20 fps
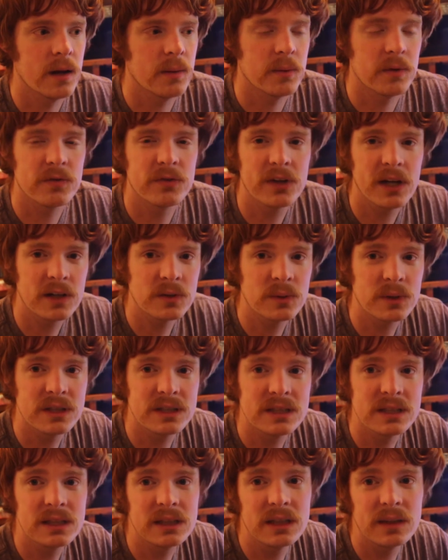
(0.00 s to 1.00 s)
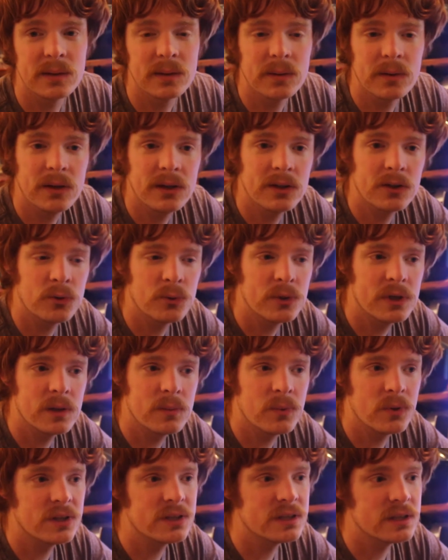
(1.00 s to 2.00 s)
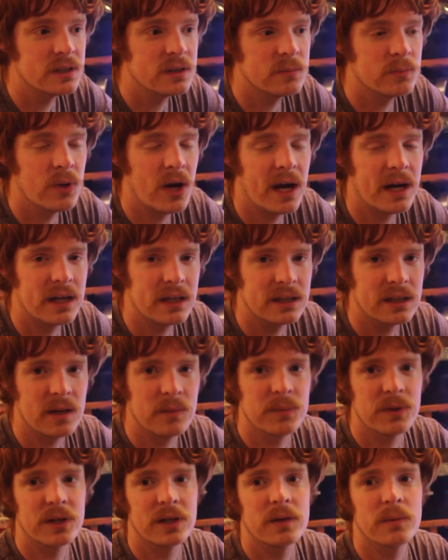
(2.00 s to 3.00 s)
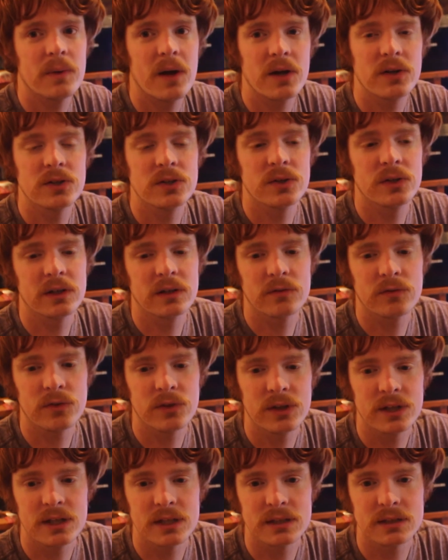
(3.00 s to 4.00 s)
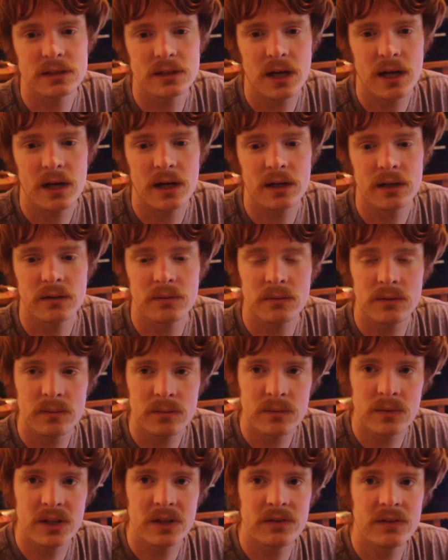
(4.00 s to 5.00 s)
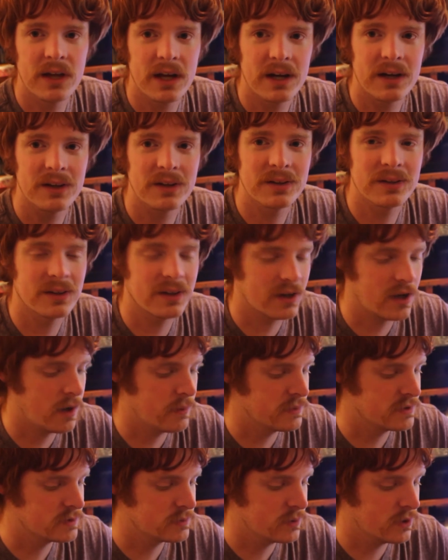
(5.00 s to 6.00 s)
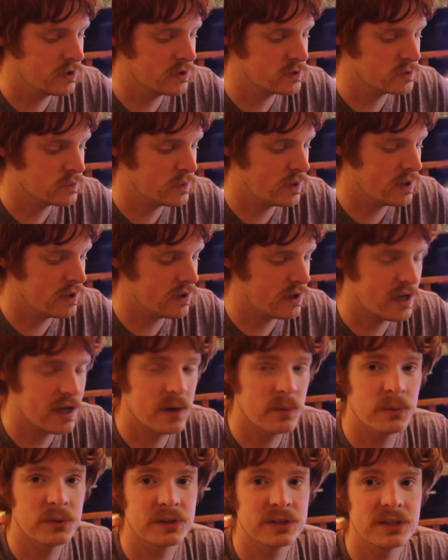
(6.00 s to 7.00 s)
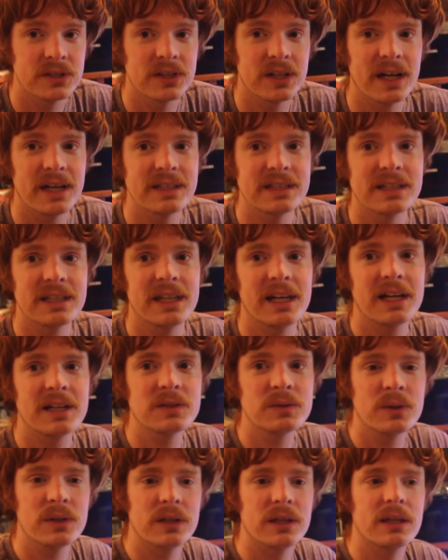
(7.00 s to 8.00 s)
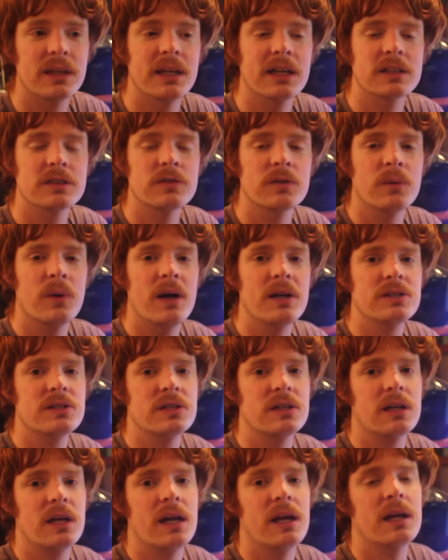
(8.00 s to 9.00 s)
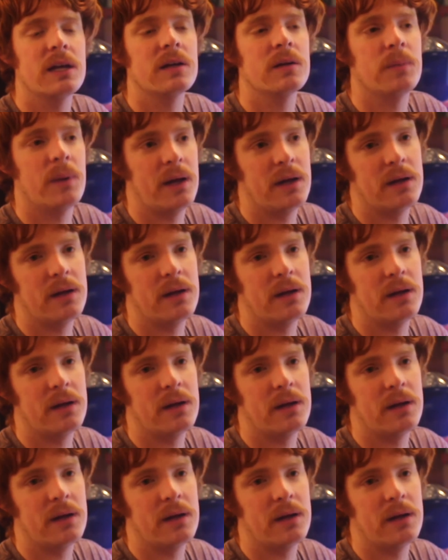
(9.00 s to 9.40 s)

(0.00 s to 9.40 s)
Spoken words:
If you guys want to see the 3D printed bracket that I'm thinking about doing for this, leave that in the comments below as well, and we'll see you guys in the next one. Thanks for watching, and goodbye.